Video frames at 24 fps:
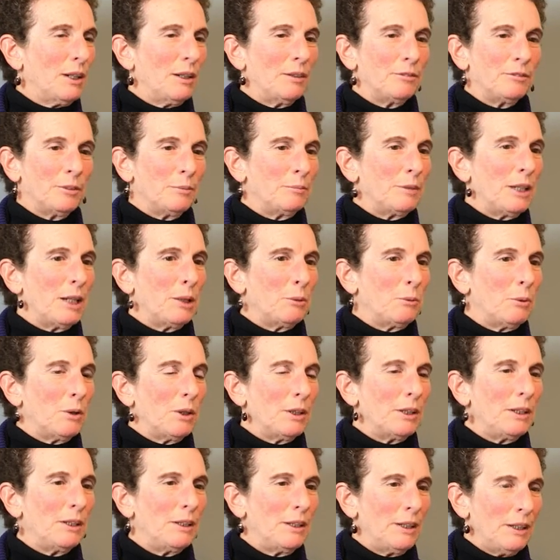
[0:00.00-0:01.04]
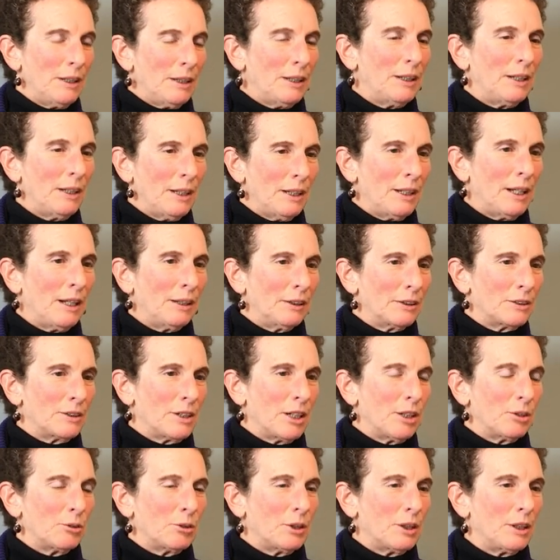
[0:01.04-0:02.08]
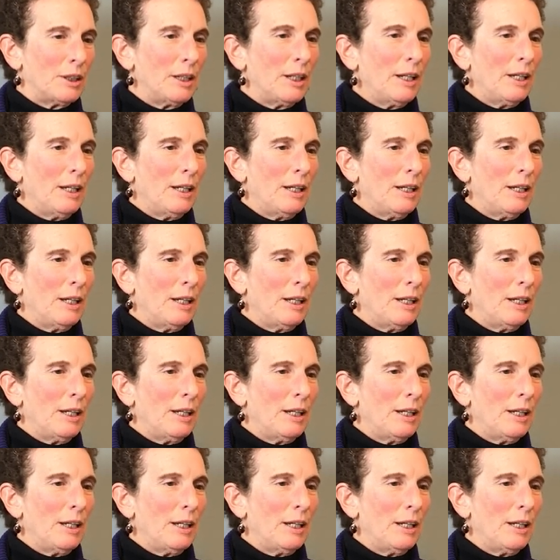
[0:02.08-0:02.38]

from day one in Alexandria,